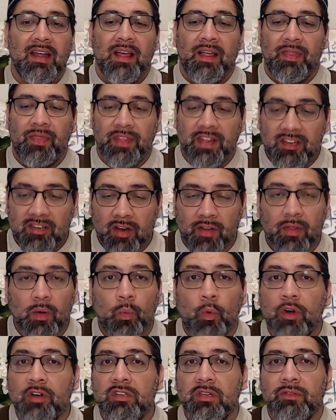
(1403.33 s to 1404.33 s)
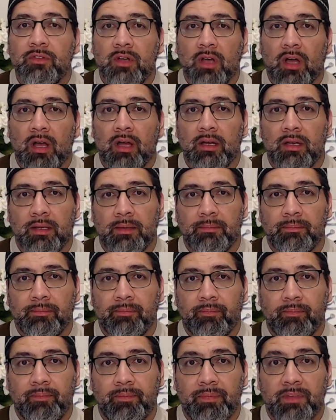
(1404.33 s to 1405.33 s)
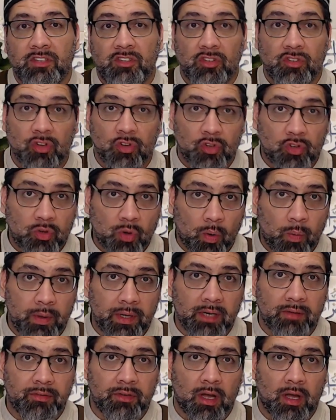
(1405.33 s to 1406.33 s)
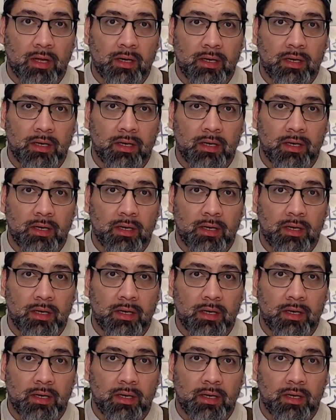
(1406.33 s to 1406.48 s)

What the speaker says: These are the words of God. This is a story of God.